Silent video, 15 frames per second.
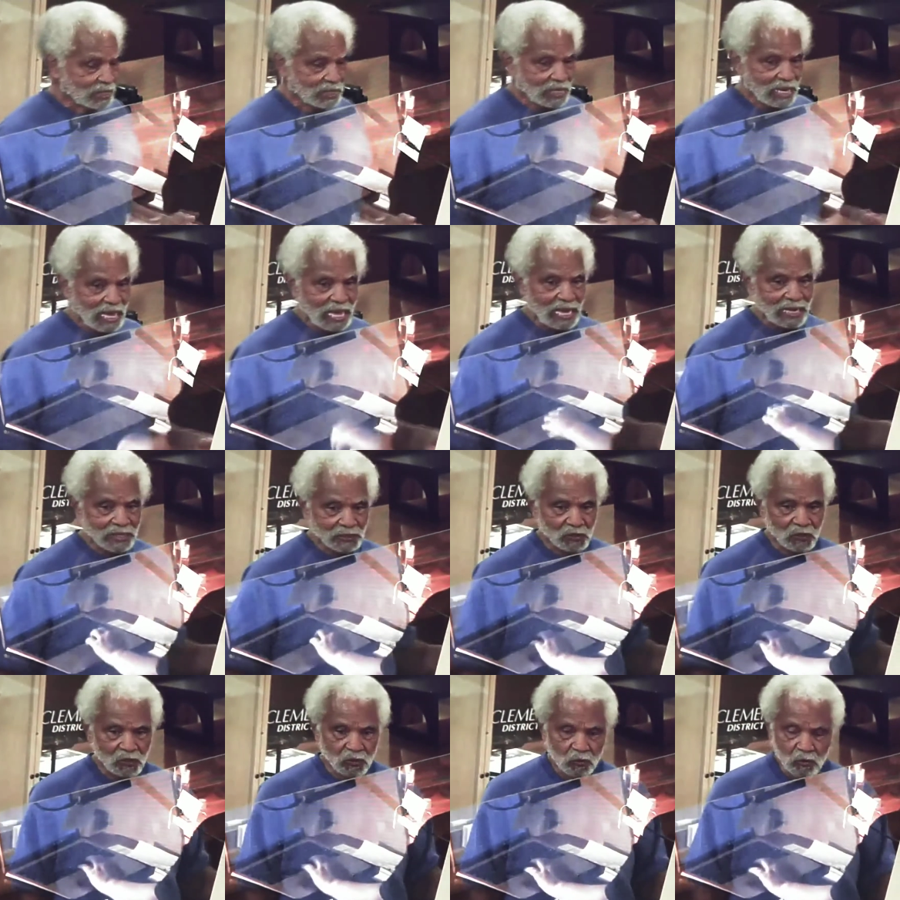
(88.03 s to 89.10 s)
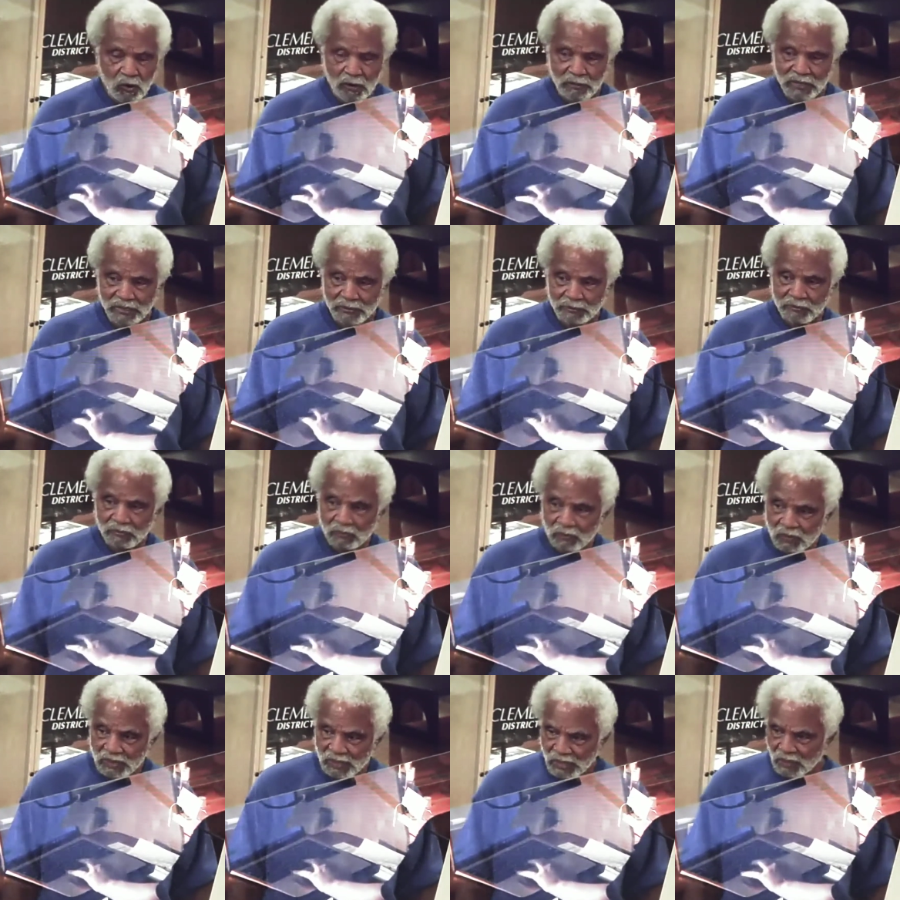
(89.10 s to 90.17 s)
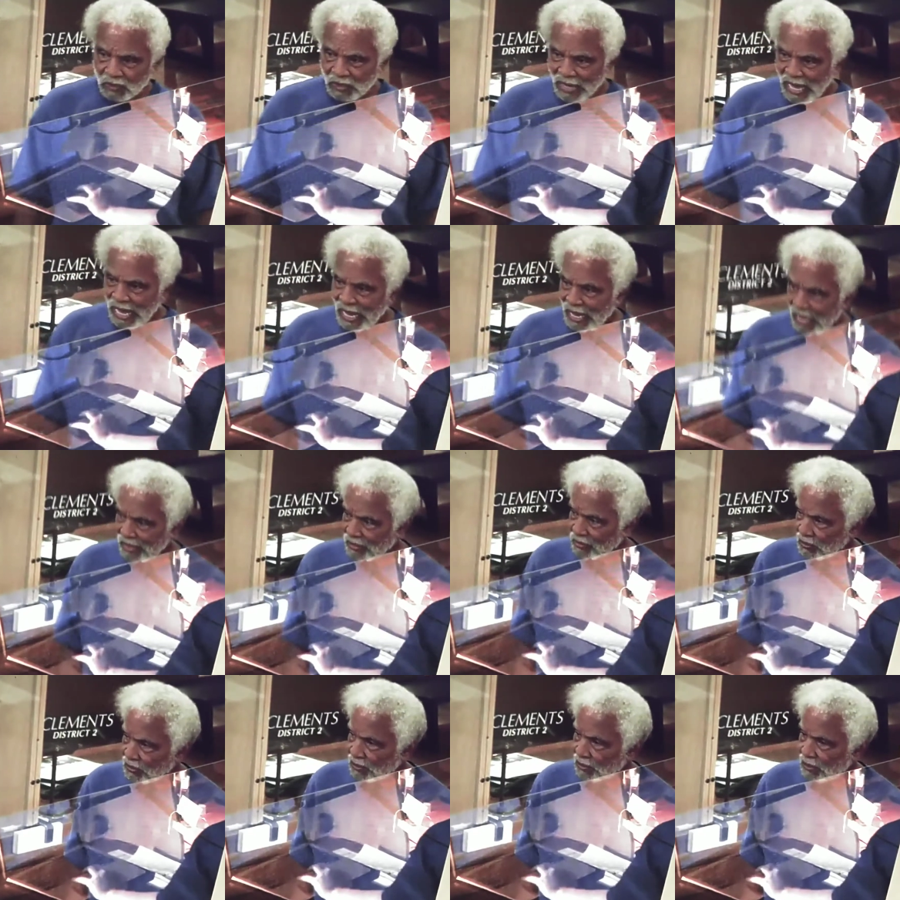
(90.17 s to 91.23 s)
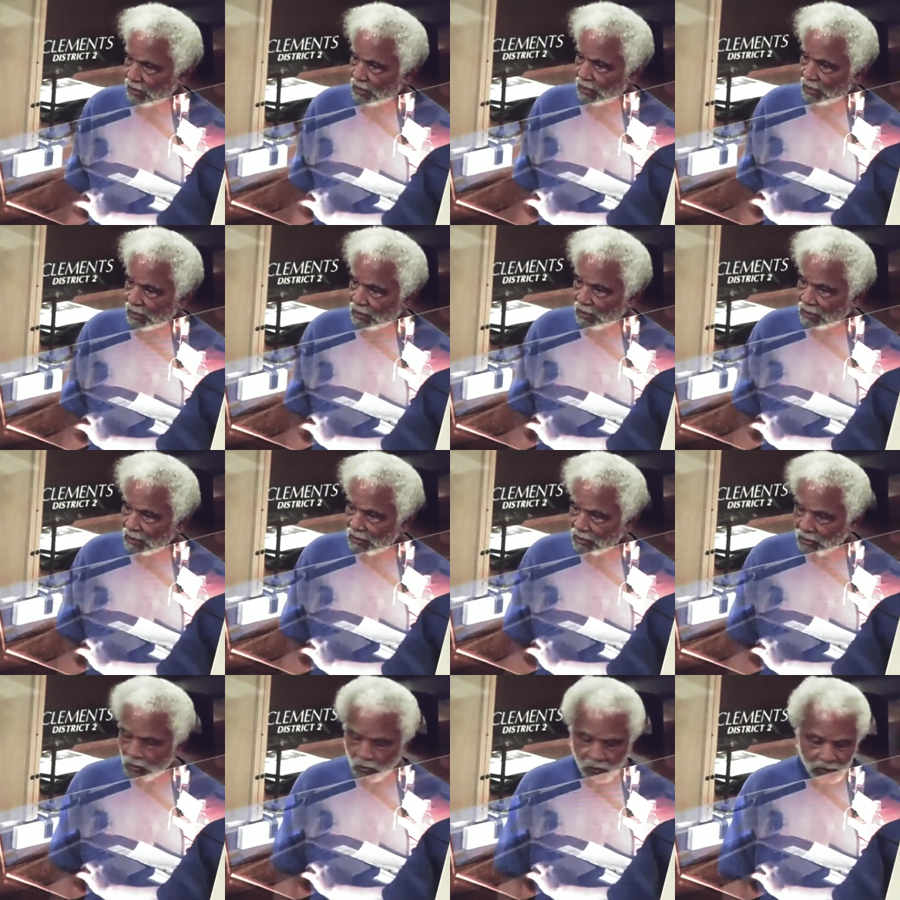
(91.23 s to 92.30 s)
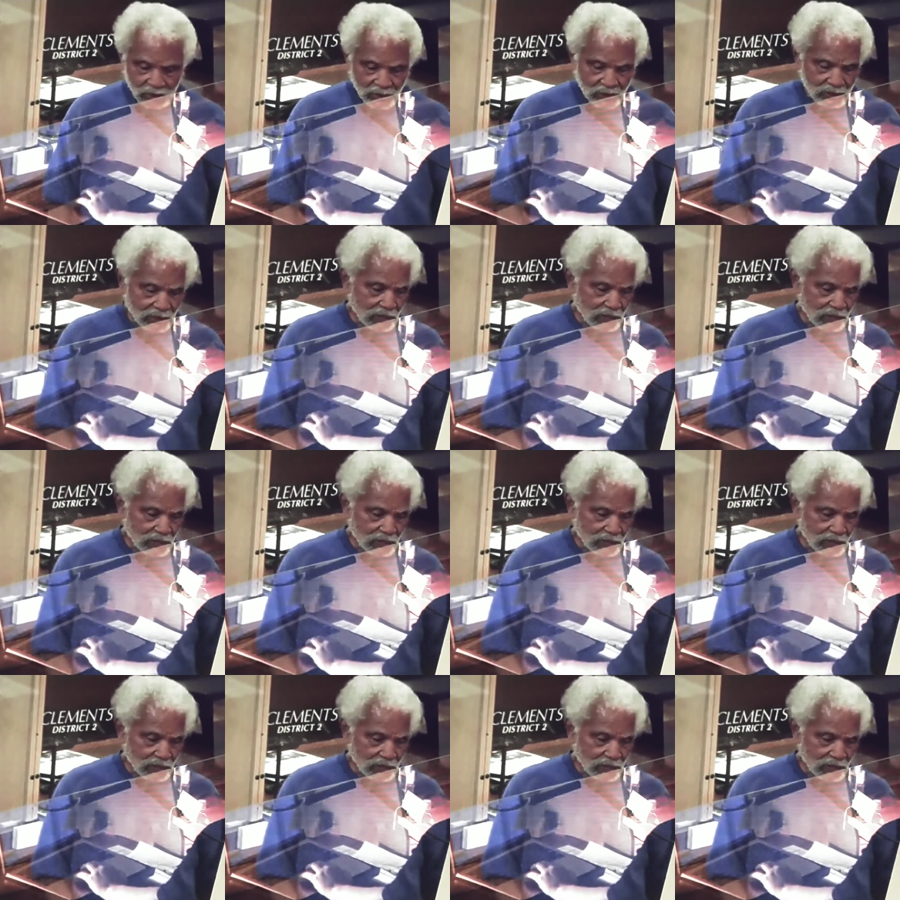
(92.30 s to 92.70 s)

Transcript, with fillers: that lies on a woman, tells lies. Here's what they